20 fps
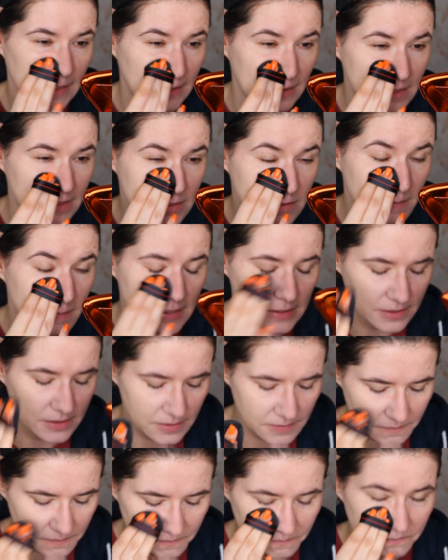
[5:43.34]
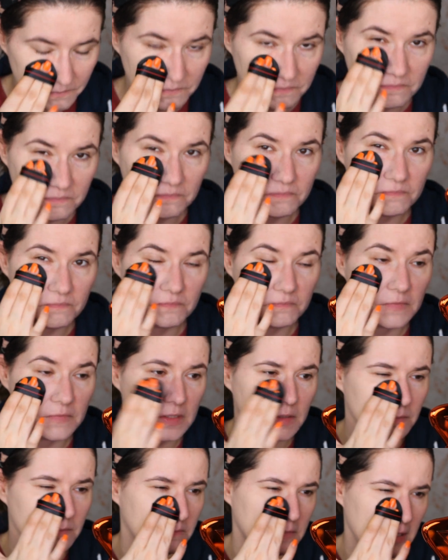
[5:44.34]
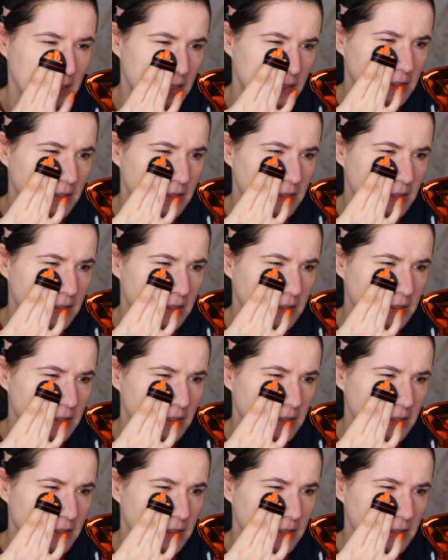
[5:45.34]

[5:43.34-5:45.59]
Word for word: And it smells, uh,